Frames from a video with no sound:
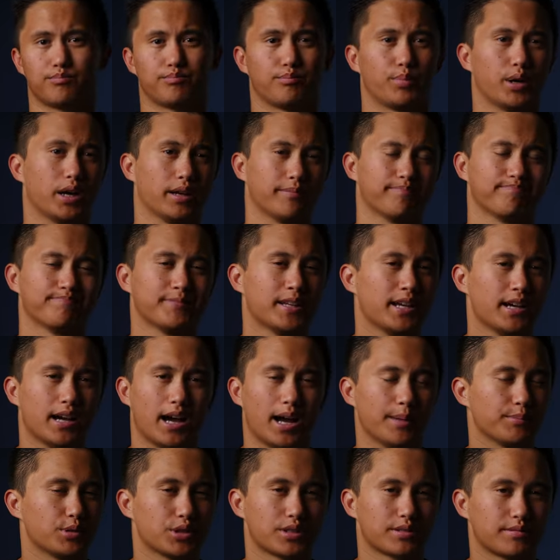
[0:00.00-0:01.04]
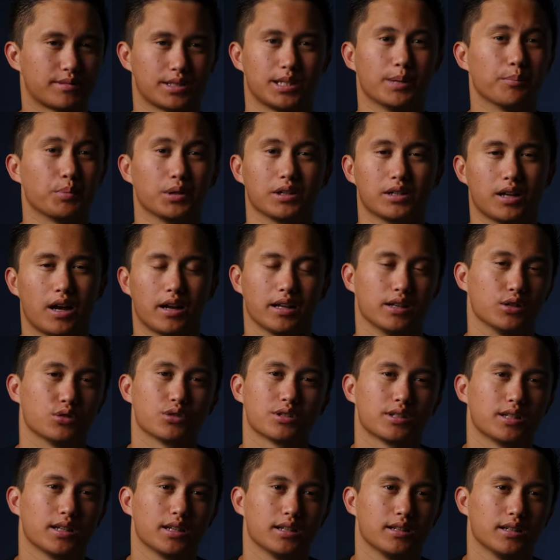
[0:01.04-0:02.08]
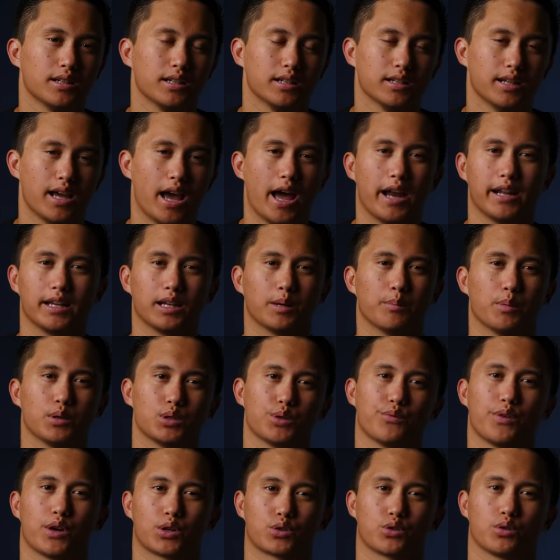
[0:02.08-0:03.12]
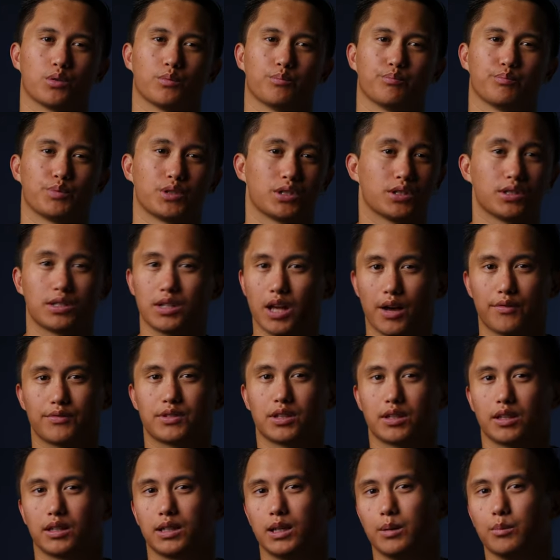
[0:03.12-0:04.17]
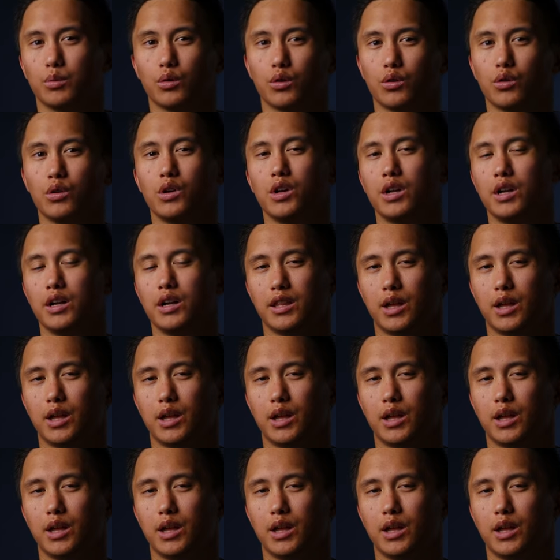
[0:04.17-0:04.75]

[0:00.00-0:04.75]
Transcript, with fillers: but I'm just simply not interested in adding a bunch of extra stuff to the gimbal